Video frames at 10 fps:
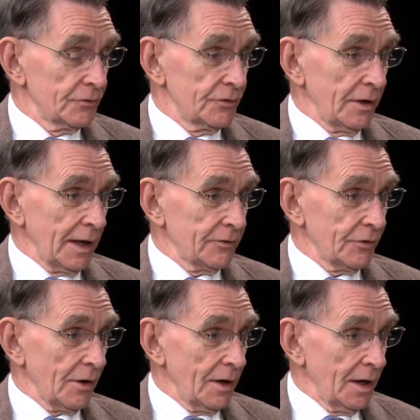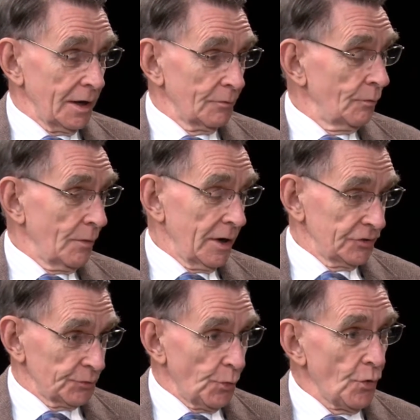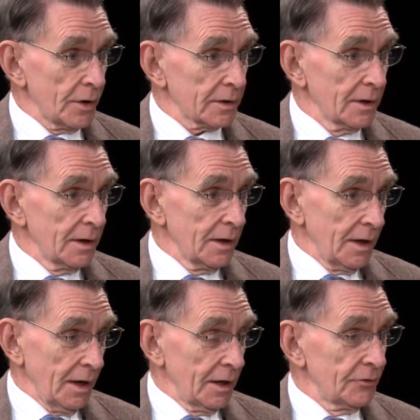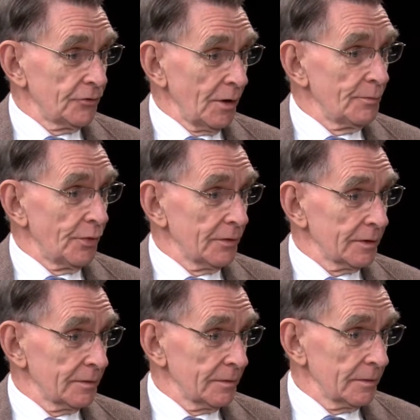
stats on my sport, and some